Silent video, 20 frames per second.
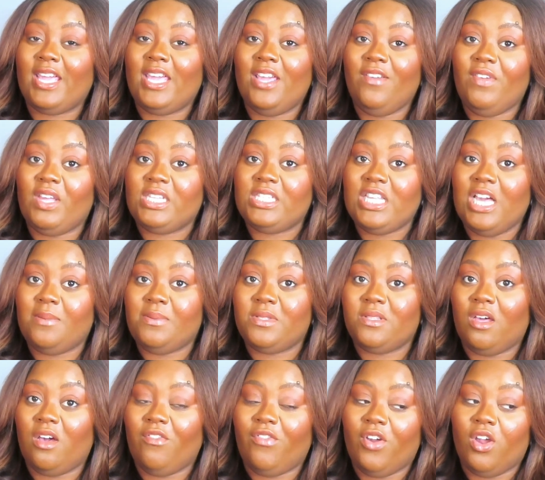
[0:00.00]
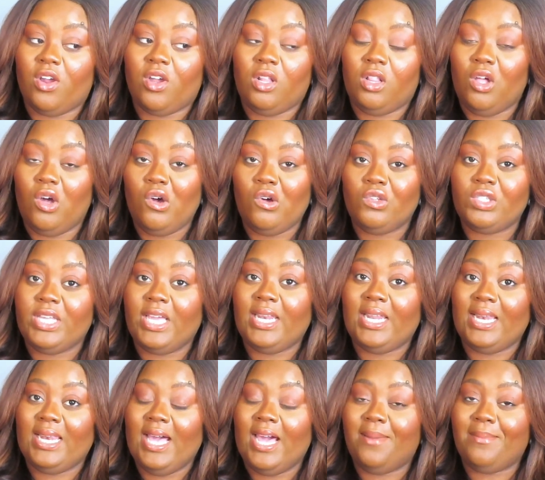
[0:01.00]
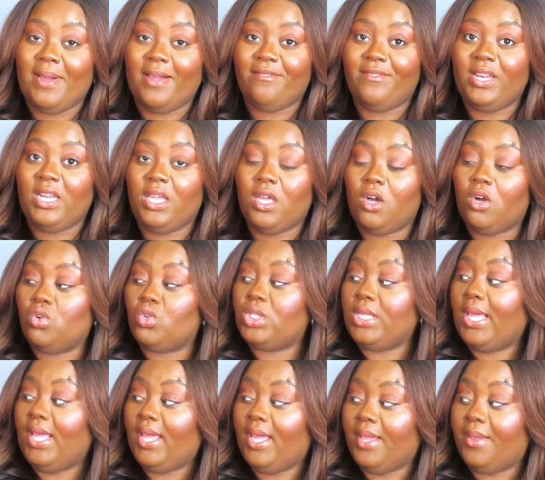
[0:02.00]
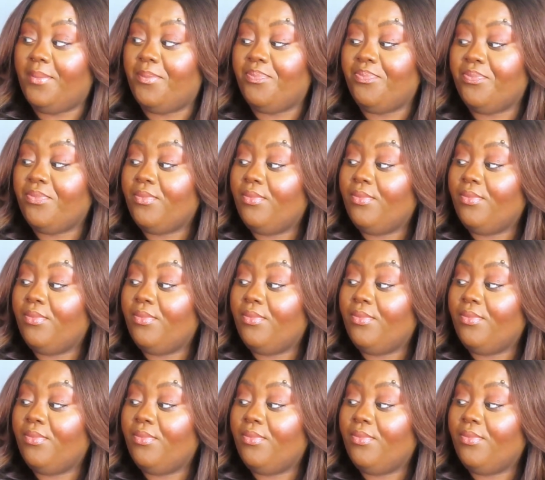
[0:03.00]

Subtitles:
give examples of her clothes in a lot of my videos, and